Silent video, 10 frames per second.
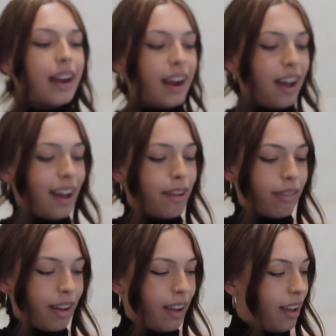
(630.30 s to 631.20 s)
I
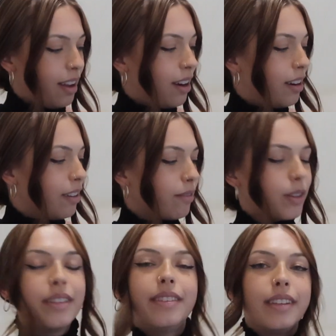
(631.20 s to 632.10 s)
have
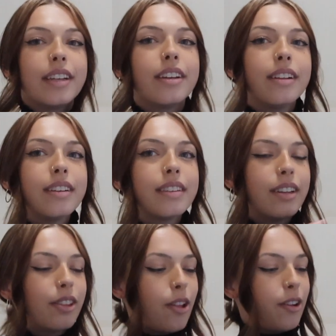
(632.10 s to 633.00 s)

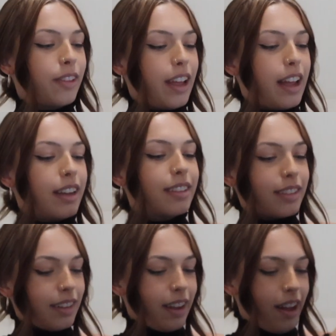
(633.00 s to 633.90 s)
ridiculously long
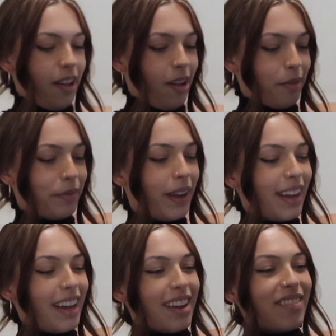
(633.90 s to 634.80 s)
legs.
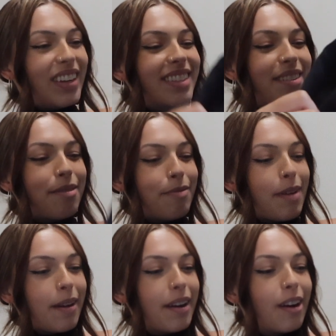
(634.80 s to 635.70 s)
It makes it
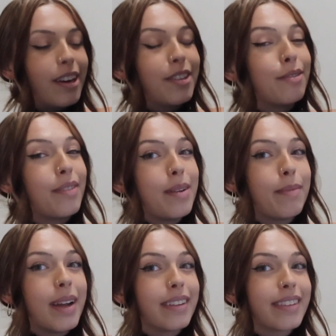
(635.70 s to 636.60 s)
very hard to
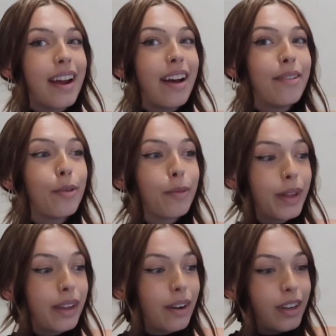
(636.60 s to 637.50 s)
find pants. I have a
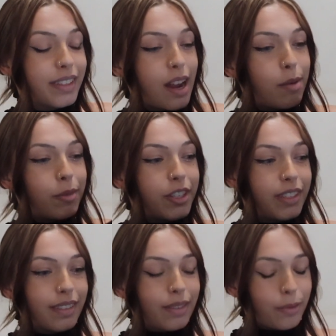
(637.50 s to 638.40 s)
really hard time, which
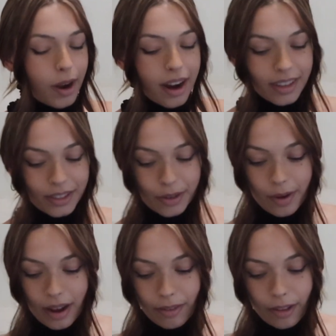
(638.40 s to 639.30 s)
is why I
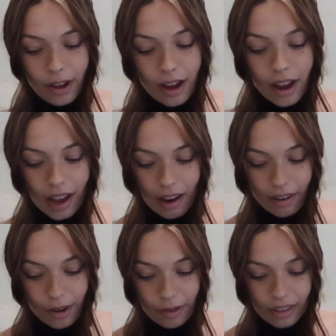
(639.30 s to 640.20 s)
don't have a lot.
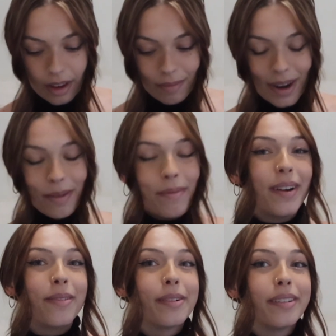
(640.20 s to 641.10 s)
Not only am I
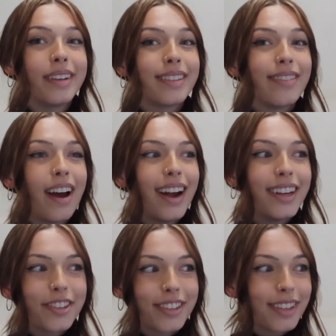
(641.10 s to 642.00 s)
minimalist, but
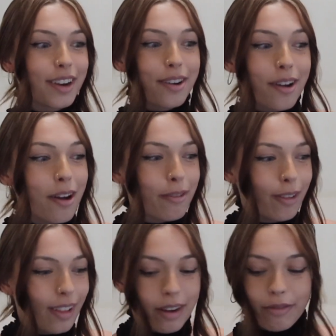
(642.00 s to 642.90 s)
I just cannot for
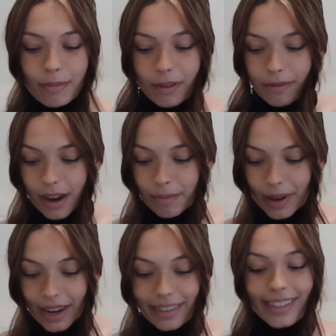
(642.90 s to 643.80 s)
the life of me find
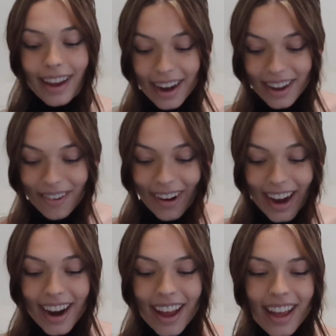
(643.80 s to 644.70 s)
pants
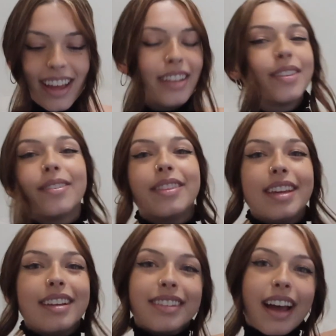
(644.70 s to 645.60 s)
anyway. So
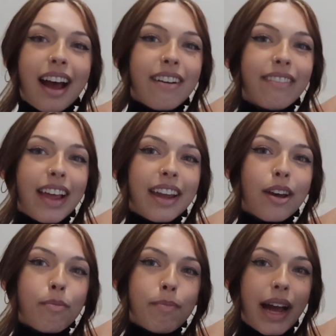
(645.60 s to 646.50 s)
these have like
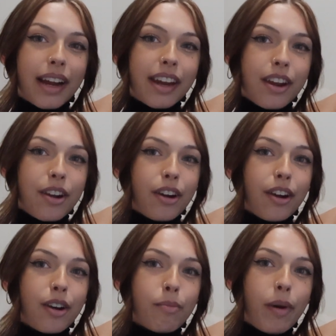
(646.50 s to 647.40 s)
a
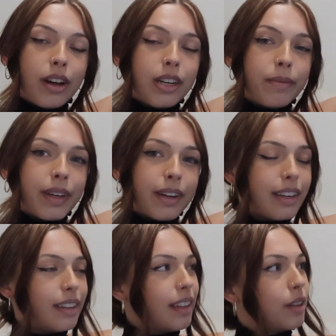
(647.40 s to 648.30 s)
baggier bottom. They're
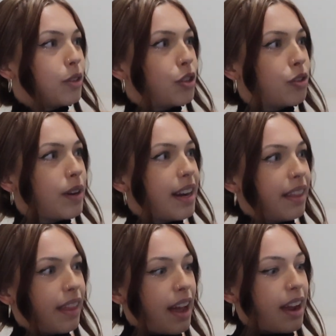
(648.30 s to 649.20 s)
kind of like a straight
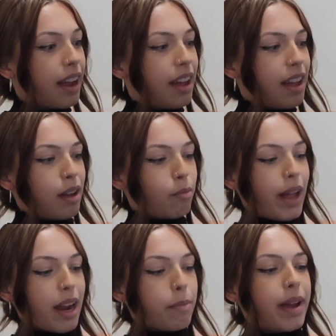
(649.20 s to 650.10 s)
leg
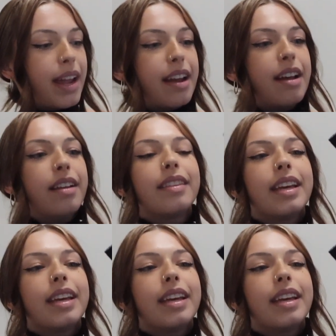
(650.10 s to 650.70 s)
black pant.